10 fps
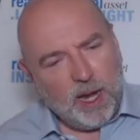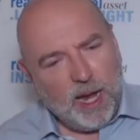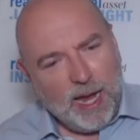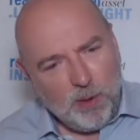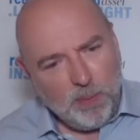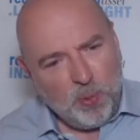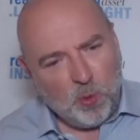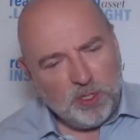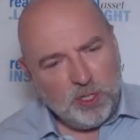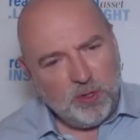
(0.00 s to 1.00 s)
Uh, how
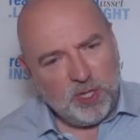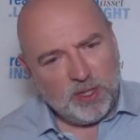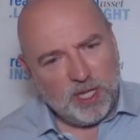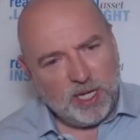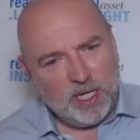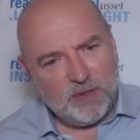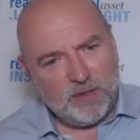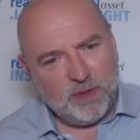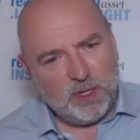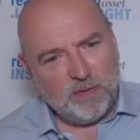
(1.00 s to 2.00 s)
important do you think that is
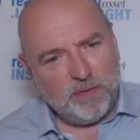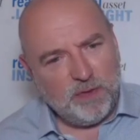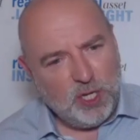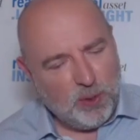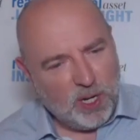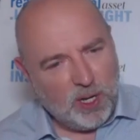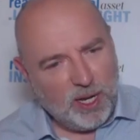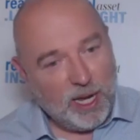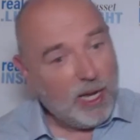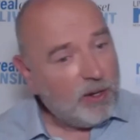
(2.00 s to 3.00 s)
for, for ULI
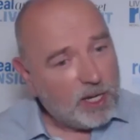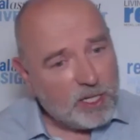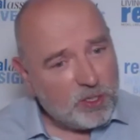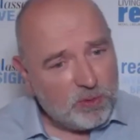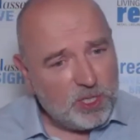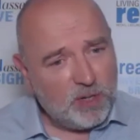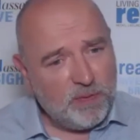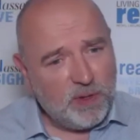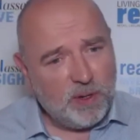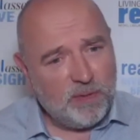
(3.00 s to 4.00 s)
and I guess also
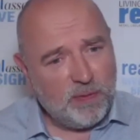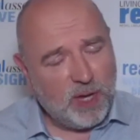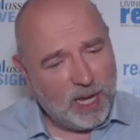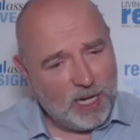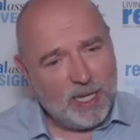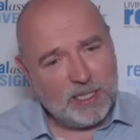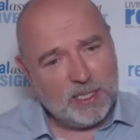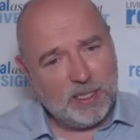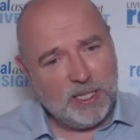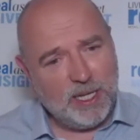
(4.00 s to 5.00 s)
for, for Allianz
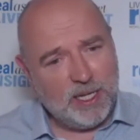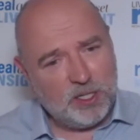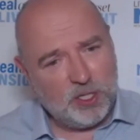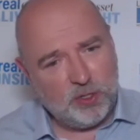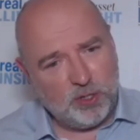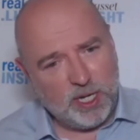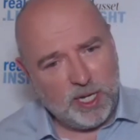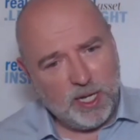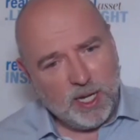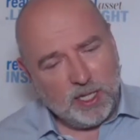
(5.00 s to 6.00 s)
and the industry
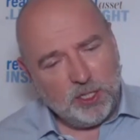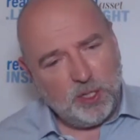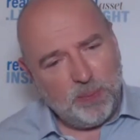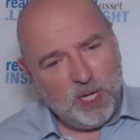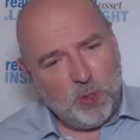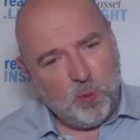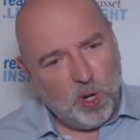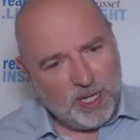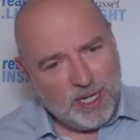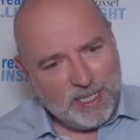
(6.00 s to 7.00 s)
to be
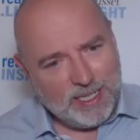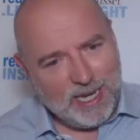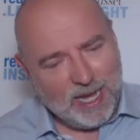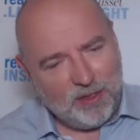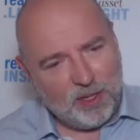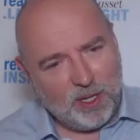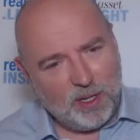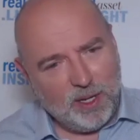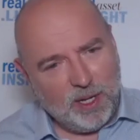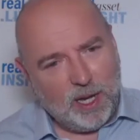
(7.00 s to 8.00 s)
working together,
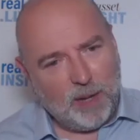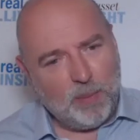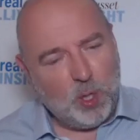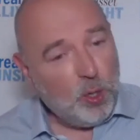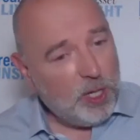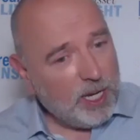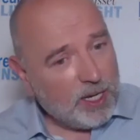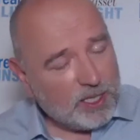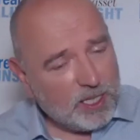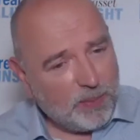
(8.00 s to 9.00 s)
um, looking
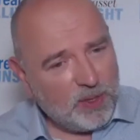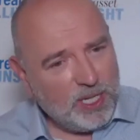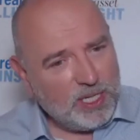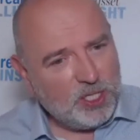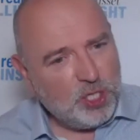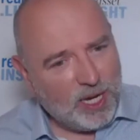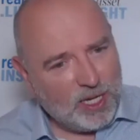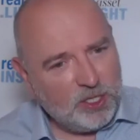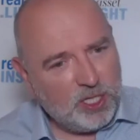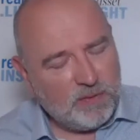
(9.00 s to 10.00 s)
at some of these
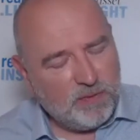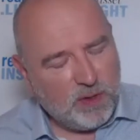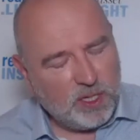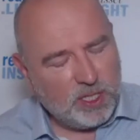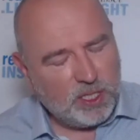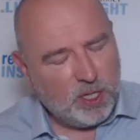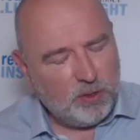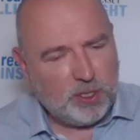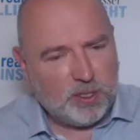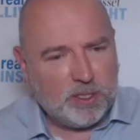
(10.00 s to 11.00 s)
challenges and finding
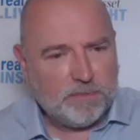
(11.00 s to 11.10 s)
solutions?